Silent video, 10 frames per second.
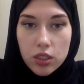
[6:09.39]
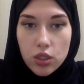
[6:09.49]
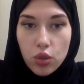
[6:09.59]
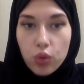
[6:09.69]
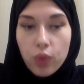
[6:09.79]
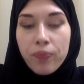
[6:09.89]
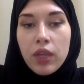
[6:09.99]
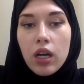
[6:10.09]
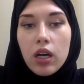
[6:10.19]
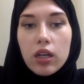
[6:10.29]
So
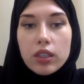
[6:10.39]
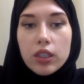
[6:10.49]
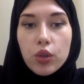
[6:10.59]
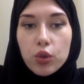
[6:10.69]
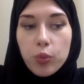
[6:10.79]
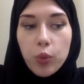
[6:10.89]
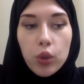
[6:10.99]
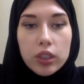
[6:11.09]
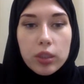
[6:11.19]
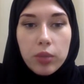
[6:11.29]
the good
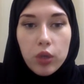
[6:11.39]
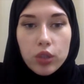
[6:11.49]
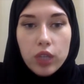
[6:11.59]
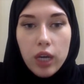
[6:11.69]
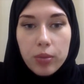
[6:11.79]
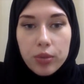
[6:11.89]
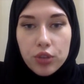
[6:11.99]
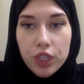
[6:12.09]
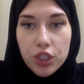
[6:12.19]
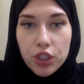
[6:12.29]
point about the
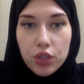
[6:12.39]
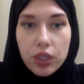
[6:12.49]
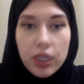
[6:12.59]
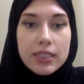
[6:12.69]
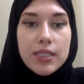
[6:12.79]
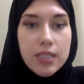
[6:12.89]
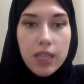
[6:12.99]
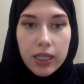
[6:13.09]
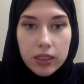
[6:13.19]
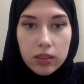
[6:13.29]
arbitration, you can
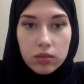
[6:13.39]
decide,